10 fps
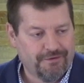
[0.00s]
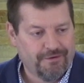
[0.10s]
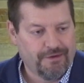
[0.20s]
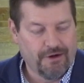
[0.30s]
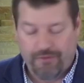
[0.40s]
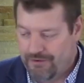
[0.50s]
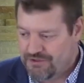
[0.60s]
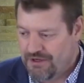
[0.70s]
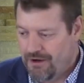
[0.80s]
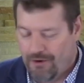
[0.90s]
You know, there
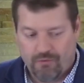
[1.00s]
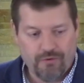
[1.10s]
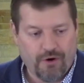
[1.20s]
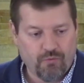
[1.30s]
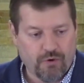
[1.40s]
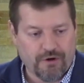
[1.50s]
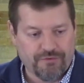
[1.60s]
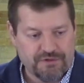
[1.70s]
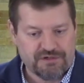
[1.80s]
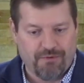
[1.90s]
was a, a, a word
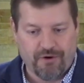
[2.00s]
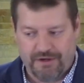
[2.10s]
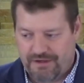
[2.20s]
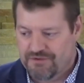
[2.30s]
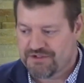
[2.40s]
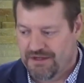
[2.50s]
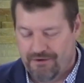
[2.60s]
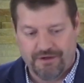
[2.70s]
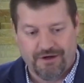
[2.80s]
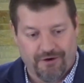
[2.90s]
this morning,
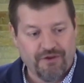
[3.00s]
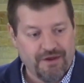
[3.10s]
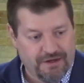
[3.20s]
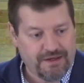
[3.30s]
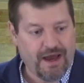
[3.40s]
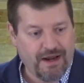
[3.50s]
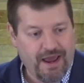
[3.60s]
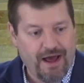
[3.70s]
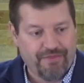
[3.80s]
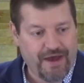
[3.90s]
consider, you know, kind of
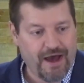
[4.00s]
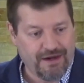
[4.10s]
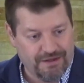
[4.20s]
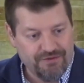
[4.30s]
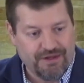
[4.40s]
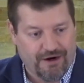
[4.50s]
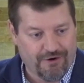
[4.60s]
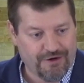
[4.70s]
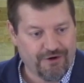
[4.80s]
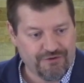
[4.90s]
had that in there.
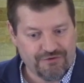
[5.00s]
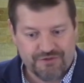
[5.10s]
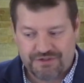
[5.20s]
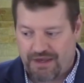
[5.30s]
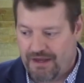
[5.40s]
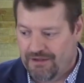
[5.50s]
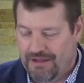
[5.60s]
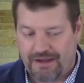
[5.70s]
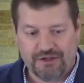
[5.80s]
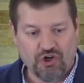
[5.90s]
You know, you just got to
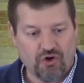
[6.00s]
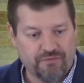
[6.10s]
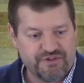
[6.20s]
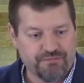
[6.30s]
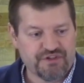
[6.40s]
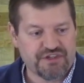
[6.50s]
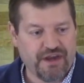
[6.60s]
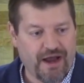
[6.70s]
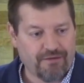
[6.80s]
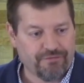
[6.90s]
let go of some
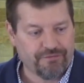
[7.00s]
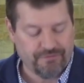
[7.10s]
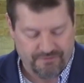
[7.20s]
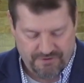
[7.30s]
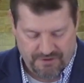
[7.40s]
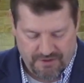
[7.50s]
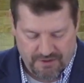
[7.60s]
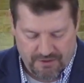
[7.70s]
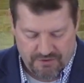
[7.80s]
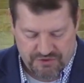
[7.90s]
stuff
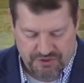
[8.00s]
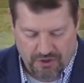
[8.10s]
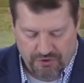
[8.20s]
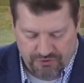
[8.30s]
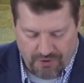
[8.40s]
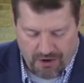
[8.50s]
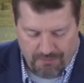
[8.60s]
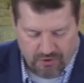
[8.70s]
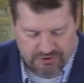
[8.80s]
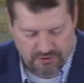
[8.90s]
so you are
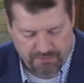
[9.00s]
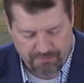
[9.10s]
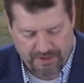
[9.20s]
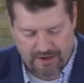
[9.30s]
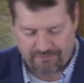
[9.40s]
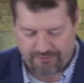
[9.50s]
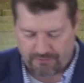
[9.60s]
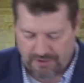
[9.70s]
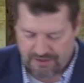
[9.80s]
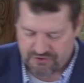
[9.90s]
emotionally prepared for
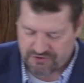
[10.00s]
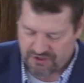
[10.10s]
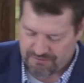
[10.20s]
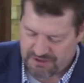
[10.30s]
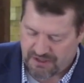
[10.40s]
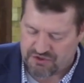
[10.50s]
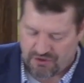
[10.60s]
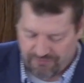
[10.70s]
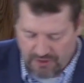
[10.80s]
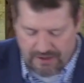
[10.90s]
relationships because
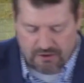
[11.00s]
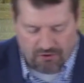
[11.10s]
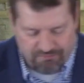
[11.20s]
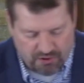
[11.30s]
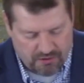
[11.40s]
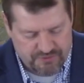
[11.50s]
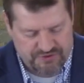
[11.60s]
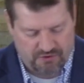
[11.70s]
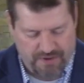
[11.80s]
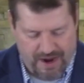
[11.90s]
you've let go of
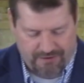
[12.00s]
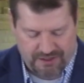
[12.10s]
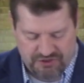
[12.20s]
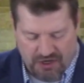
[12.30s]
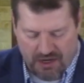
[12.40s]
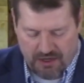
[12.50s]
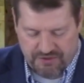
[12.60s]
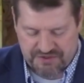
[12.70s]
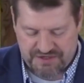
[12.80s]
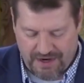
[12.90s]
personal baggage.
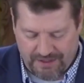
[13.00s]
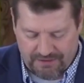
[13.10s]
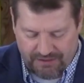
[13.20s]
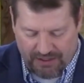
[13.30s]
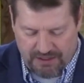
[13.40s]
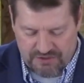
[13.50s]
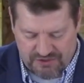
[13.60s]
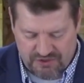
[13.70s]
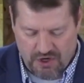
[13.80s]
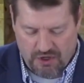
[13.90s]
The second thing is,
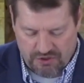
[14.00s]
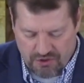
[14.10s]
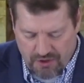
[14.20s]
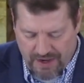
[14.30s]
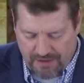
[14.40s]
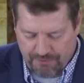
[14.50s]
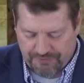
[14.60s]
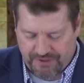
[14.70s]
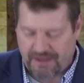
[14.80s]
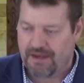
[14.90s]
is you're able
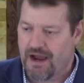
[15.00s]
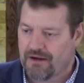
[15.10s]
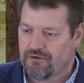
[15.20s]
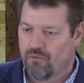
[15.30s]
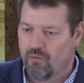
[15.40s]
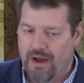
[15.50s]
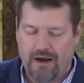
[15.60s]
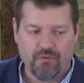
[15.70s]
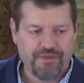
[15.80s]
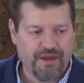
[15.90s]
to connect
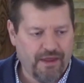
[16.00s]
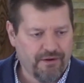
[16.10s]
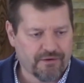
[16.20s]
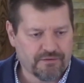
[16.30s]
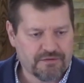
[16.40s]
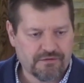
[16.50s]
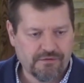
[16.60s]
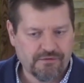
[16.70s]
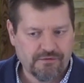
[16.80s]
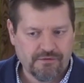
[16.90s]
well with others.
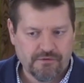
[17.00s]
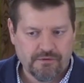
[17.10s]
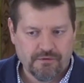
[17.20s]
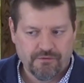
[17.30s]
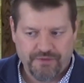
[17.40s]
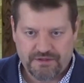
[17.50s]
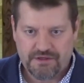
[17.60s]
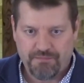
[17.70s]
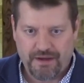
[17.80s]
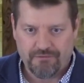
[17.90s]
That's
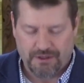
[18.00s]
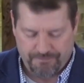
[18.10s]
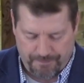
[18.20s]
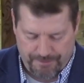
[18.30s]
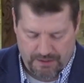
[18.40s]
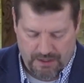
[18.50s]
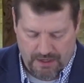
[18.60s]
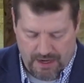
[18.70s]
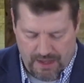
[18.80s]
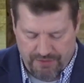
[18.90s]
a big one.
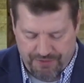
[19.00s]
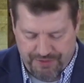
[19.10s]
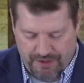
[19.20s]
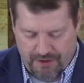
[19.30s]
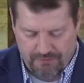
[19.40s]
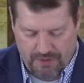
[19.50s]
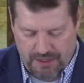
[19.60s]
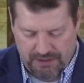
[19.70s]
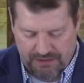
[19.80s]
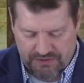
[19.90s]
And the third
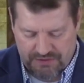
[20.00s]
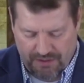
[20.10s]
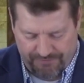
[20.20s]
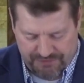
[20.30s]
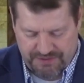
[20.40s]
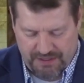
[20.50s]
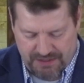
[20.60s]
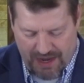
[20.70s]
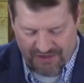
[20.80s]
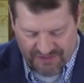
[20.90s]
one is if you said
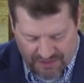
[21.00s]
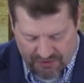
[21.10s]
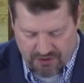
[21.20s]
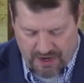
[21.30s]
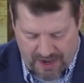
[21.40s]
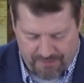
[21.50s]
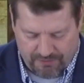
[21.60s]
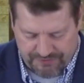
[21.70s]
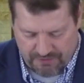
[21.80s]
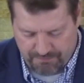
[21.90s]
yes, then you're
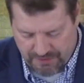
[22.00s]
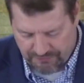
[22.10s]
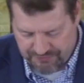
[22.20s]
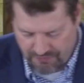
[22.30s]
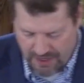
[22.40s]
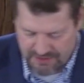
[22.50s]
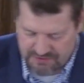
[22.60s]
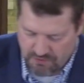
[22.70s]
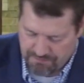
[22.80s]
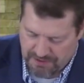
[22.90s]
able to build
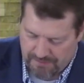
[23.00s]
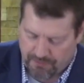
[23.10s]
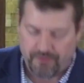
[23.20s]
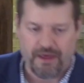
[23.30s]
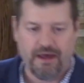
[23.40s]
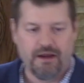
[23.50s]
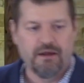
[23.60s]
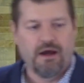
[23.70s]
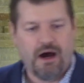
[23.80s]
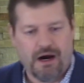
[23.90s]
trust with people that
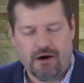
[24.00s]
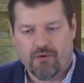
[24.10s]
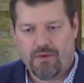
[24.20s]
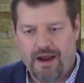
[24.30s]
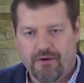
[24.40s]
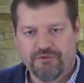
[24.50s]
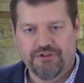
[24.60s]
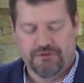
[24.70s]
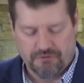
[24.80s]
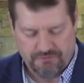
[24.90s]
are around
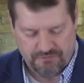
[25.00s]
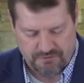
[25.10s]
you.